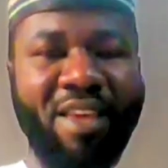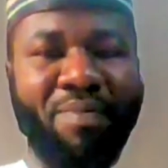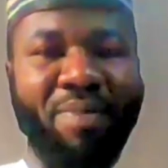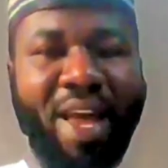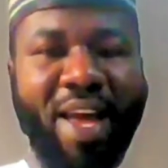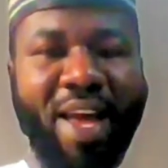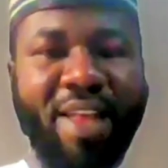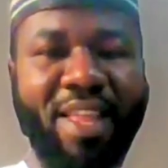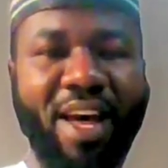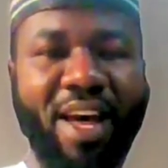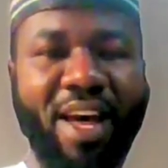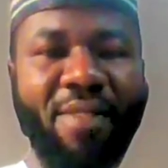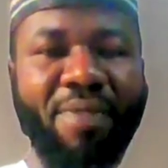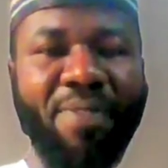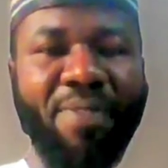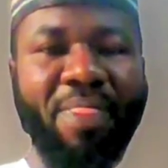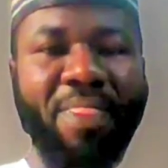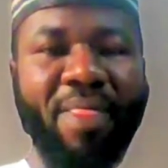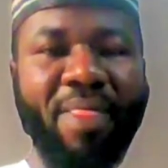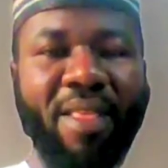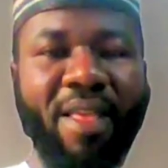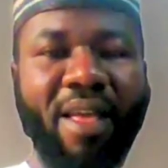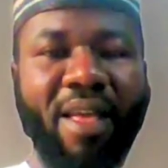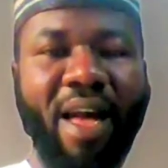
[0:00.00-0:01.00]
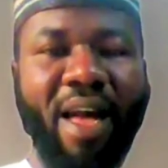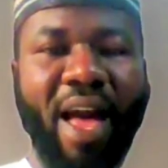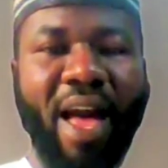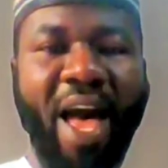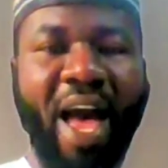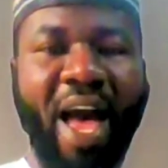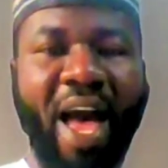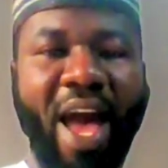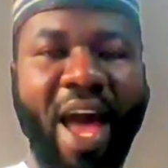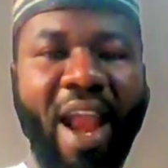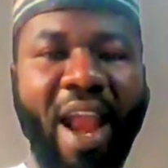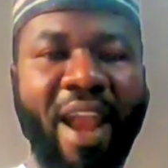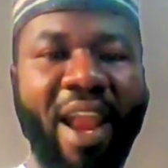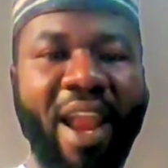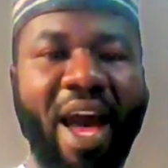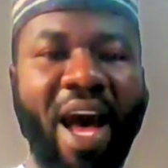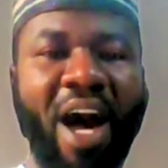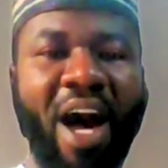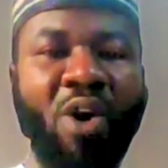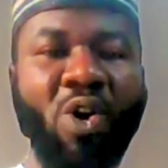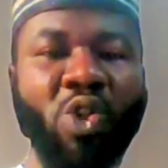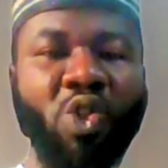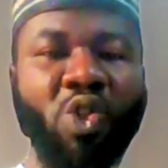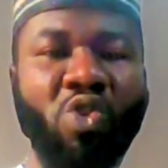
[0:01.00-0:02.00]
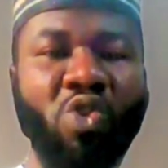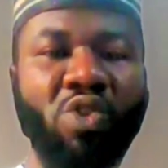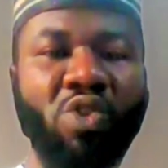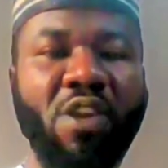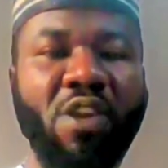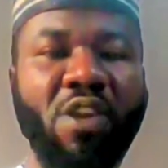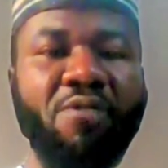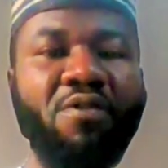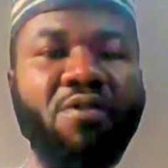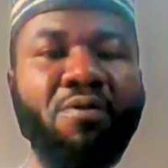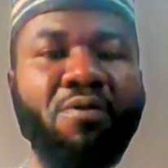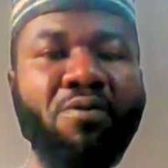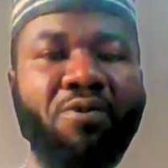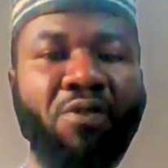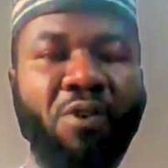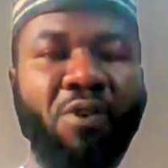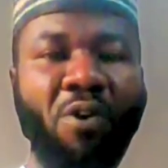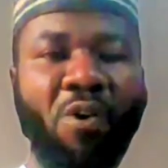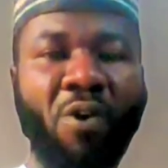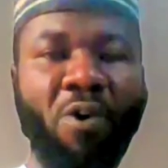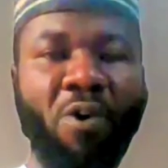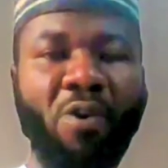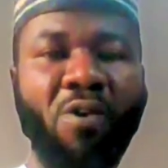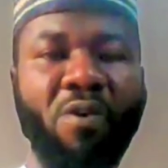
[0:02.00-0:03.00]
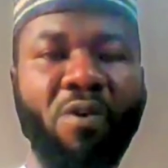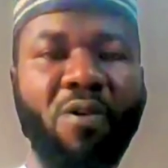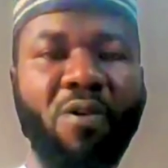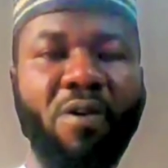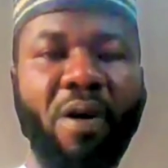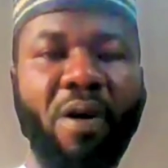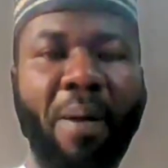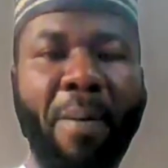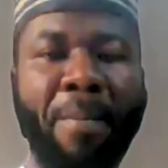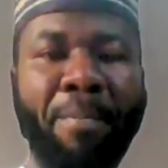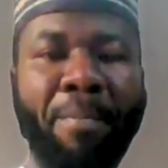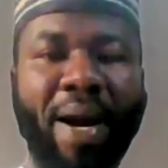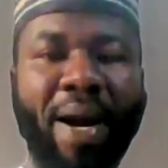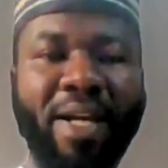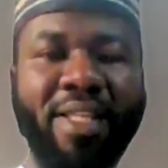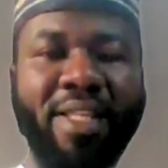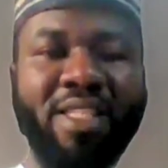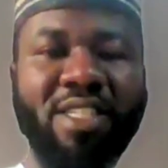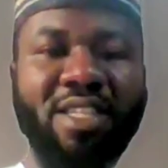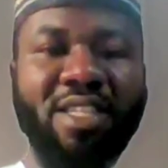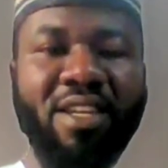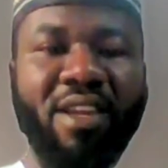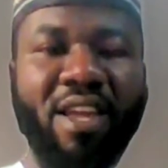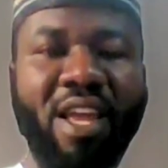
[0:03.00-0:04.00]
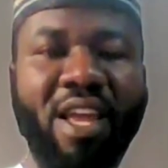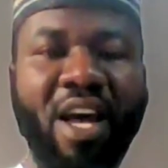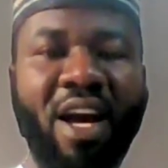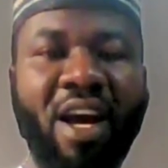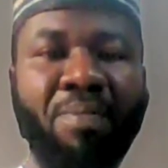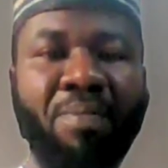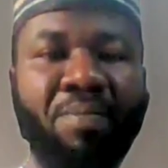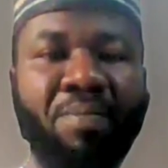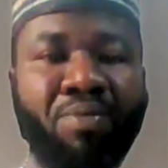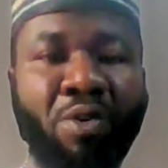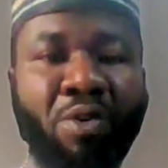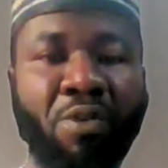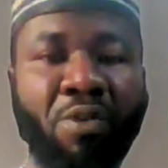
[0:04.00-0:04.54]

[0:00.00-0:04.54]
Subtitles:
in the bladder and also give room for bacteria